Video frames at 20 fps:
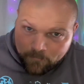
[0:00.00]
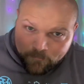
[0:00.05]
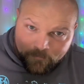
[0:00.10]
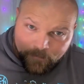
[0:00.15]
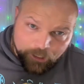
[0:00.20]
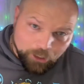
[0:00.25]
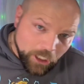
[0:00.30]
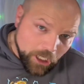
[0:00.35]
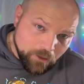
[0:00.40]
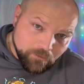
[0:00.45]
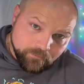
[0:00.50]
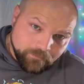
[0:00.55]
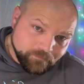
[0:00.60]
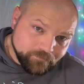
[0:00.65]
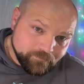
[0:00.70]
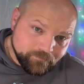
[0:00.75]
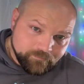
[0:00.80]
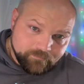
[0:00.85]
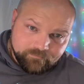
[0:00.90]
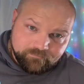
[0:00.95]
you know,
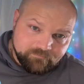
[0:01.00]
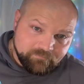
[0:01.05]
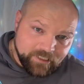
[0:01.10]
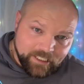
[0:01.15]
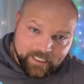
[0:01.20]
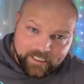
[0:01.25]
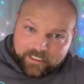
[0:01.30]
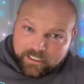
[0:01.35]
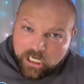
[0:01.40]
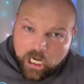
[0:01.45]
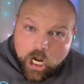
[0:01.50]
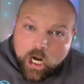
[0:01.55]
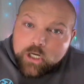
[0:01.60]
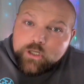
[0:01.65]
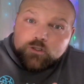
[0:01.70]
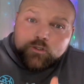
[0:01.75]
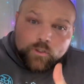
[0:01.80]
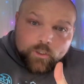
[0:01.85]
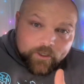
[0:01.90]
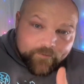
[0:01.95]
get a
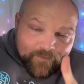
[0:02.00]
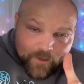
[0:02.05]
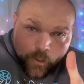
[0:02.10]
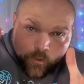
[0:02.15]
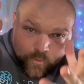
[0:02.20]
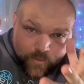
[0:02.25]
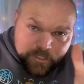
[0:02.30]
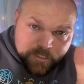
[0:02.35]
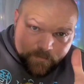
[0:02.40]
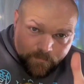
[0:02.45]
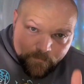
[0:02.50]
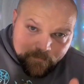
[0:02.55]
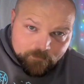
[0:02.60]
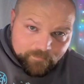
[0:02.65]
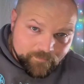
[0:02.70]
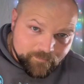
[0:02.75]
hundred of those